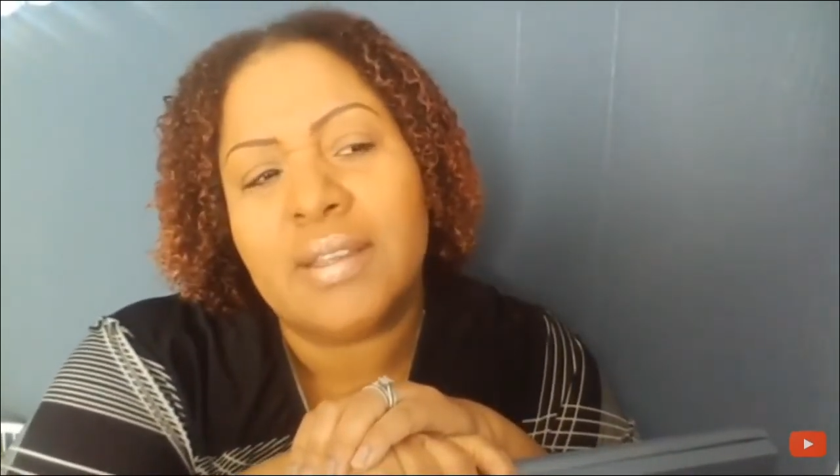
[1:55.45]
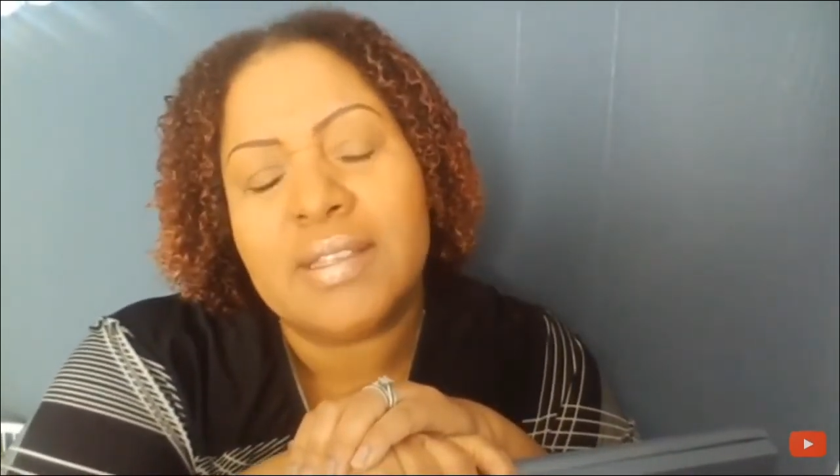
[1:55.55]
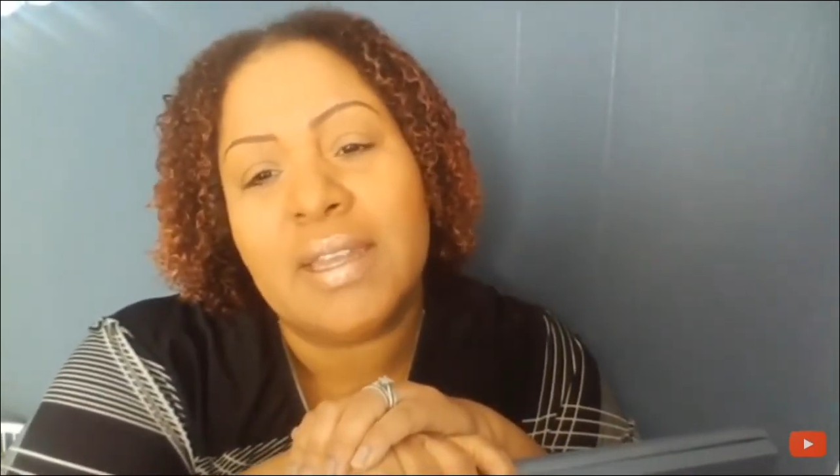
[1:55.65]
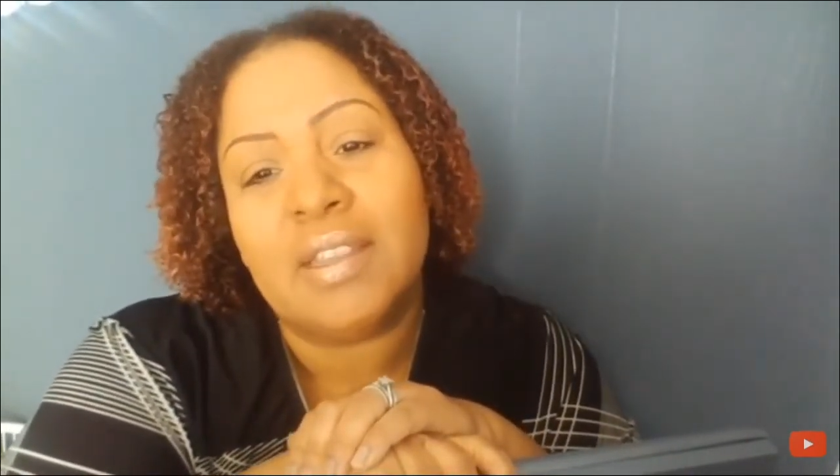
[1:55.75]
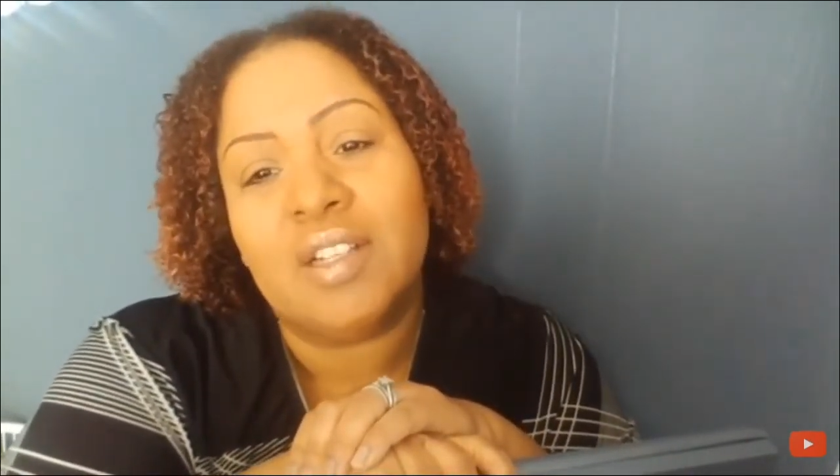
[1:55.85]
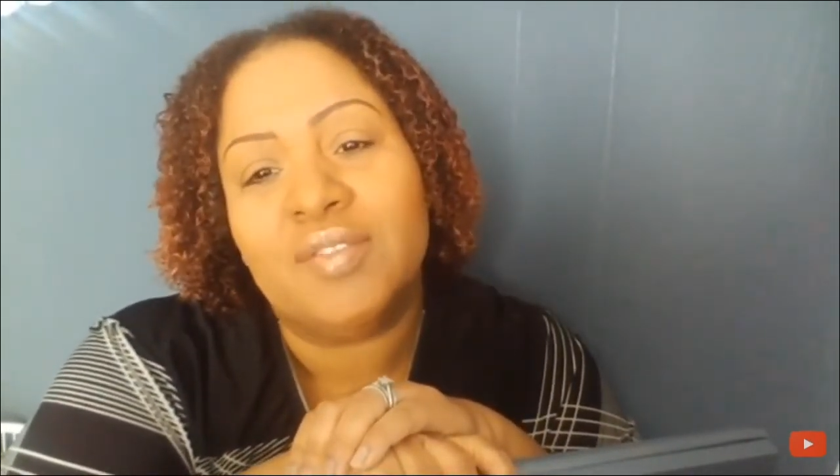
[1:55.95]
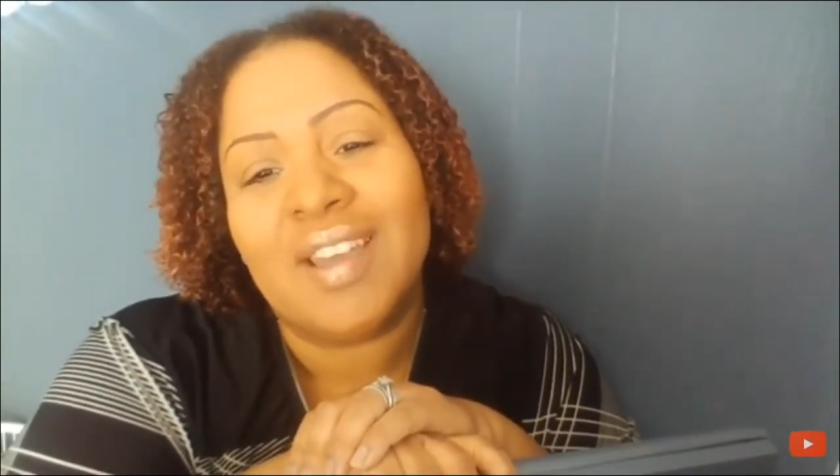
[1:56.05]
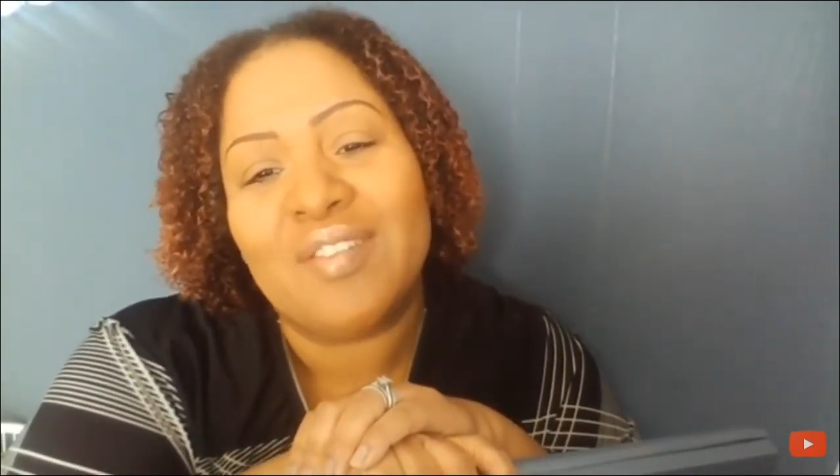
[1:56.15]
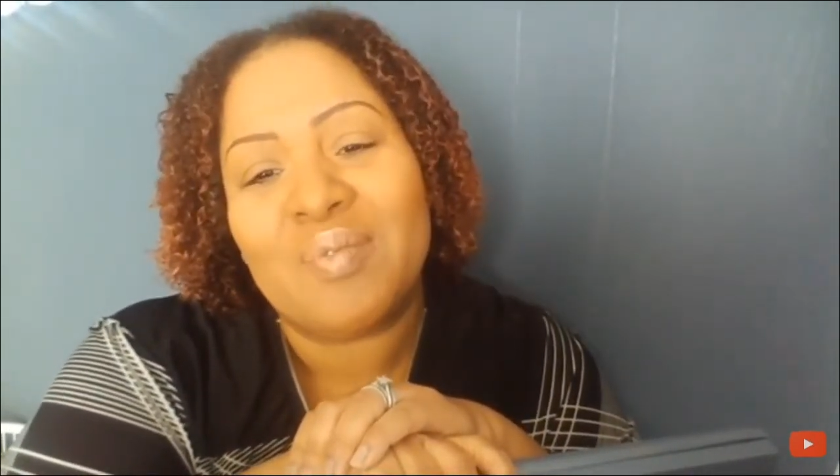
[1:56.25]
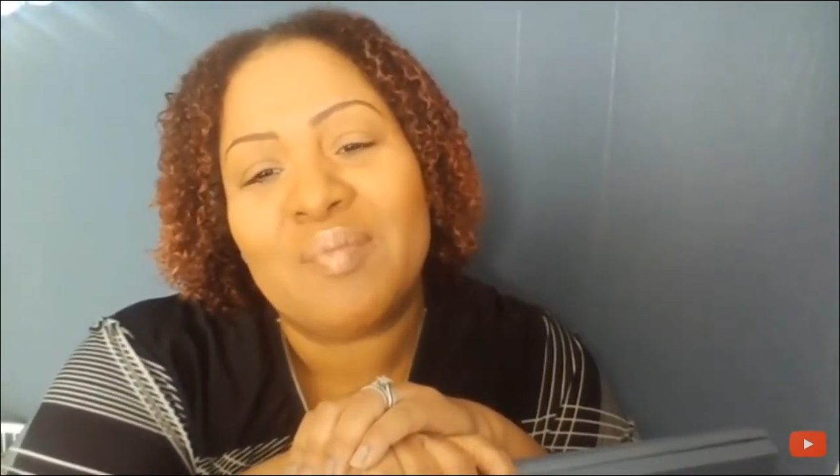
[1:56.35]
they say they love
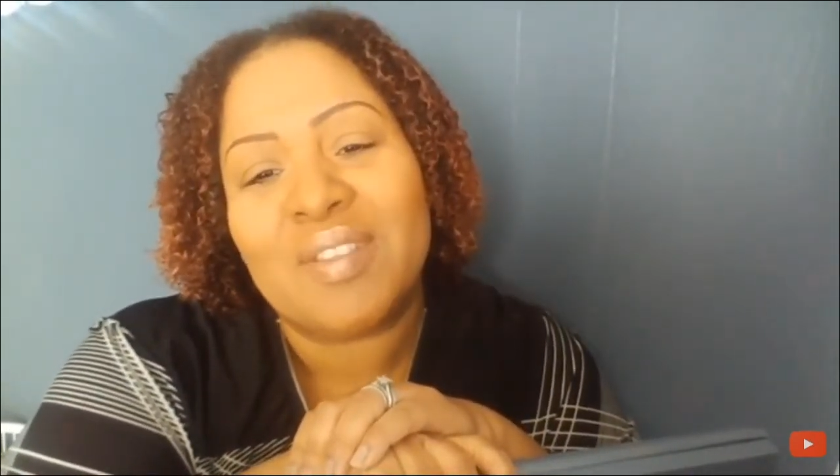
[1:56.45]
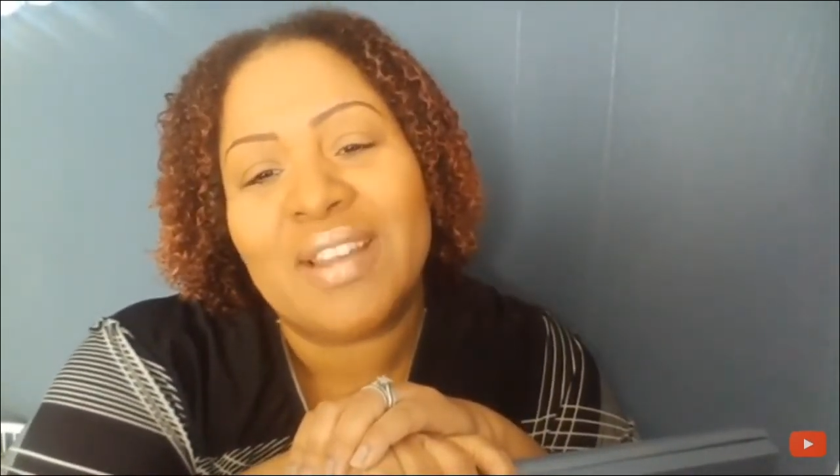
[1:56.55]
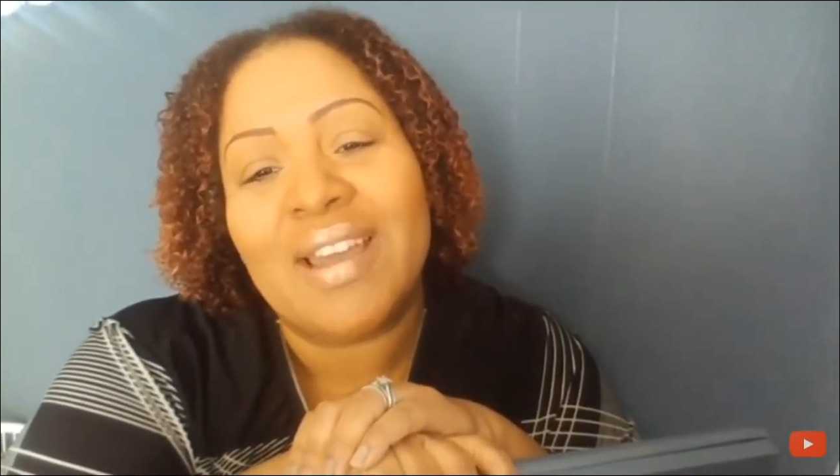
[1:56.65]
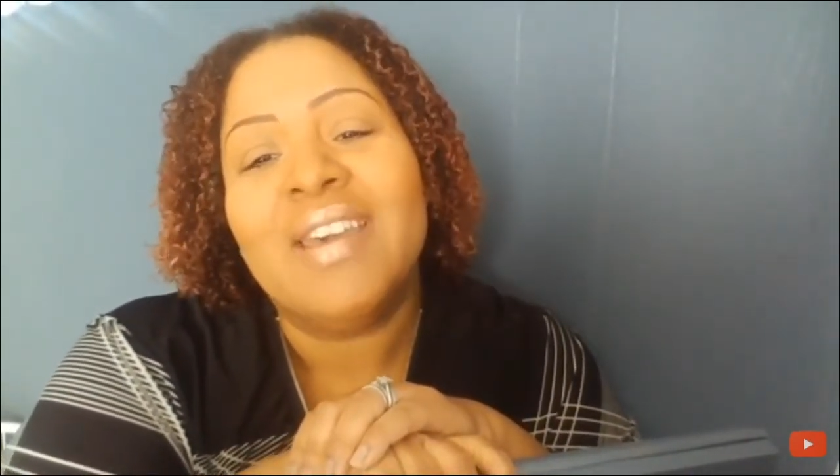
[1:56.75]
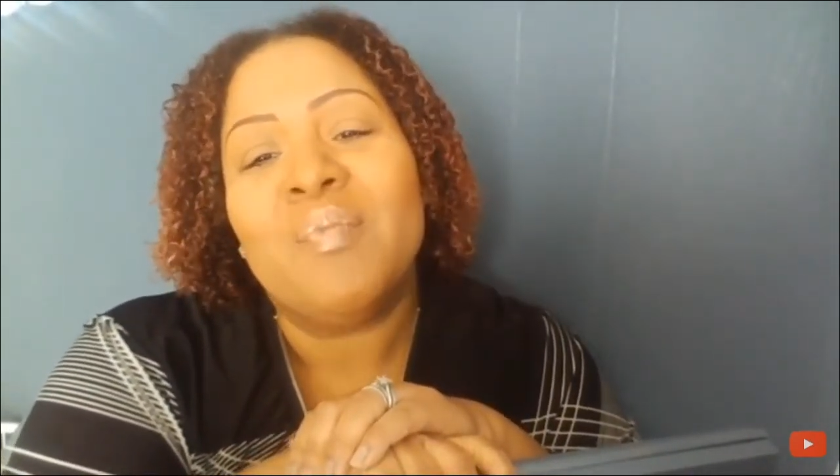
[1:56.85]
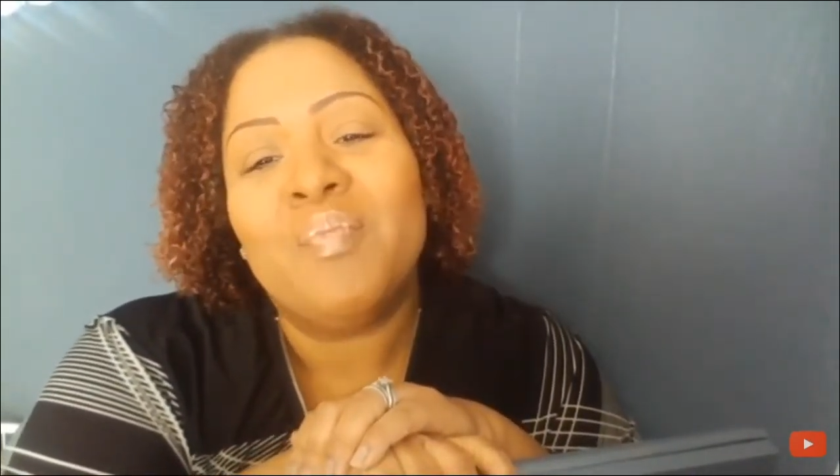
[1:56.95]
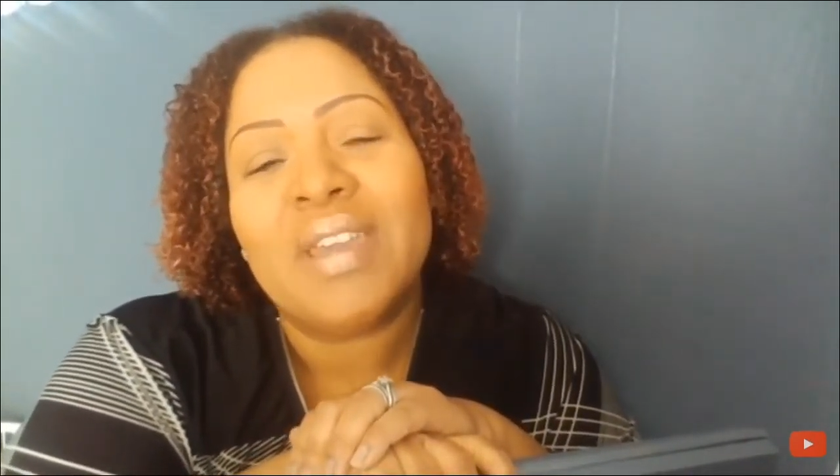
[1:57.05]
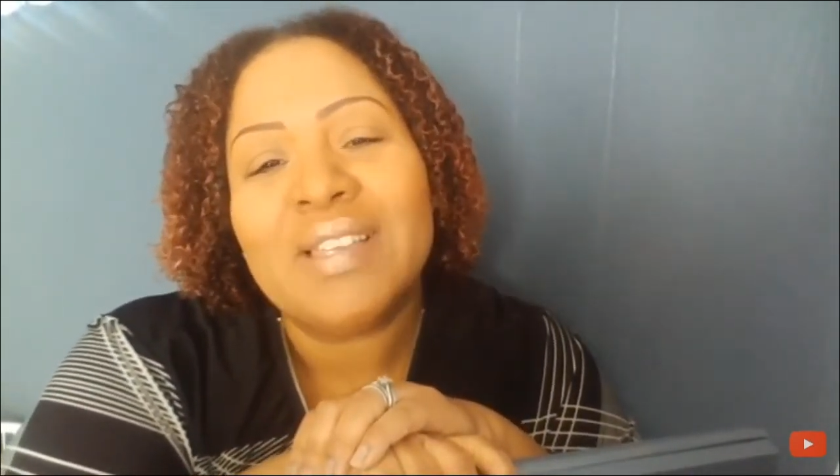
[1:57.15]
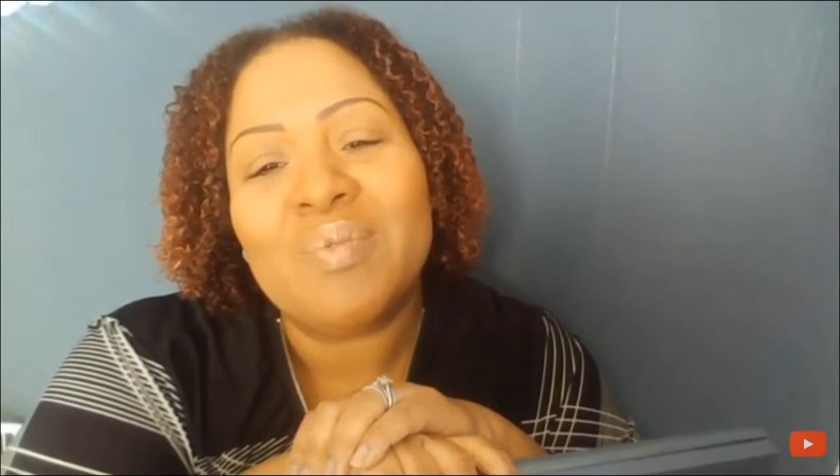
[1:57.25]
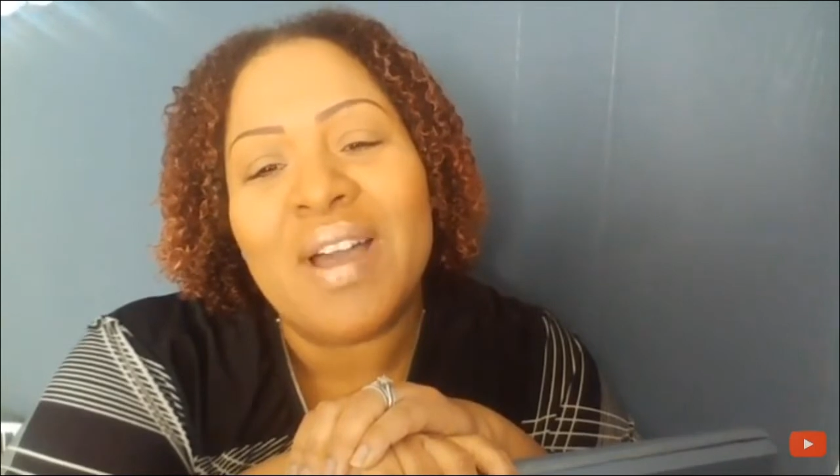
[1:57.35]
everyone, but they're not. But
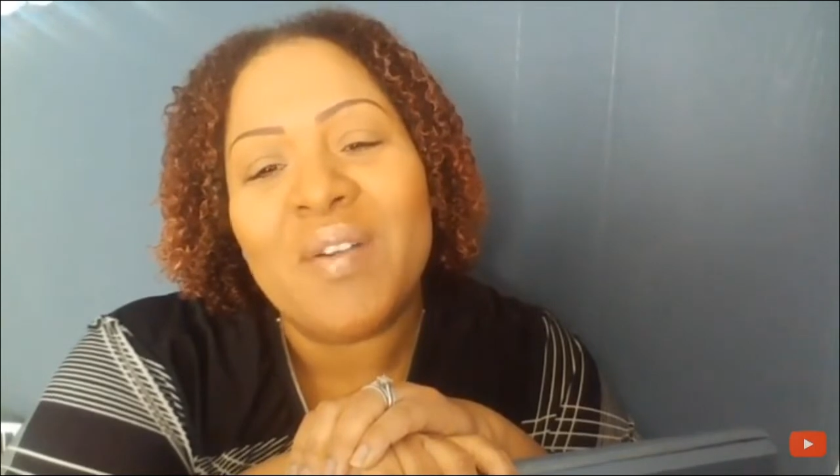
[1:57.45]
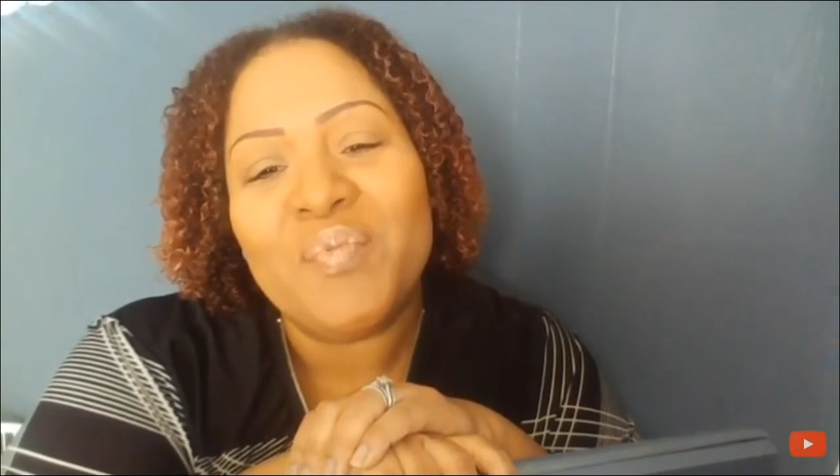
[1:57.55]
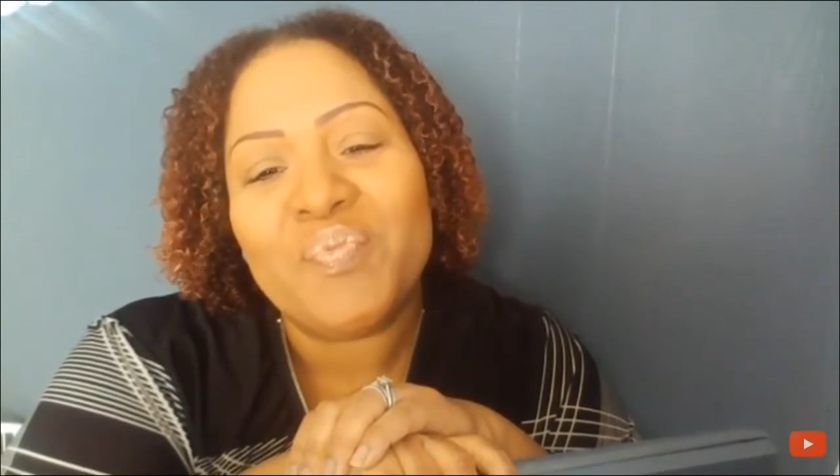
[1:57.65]
guess what?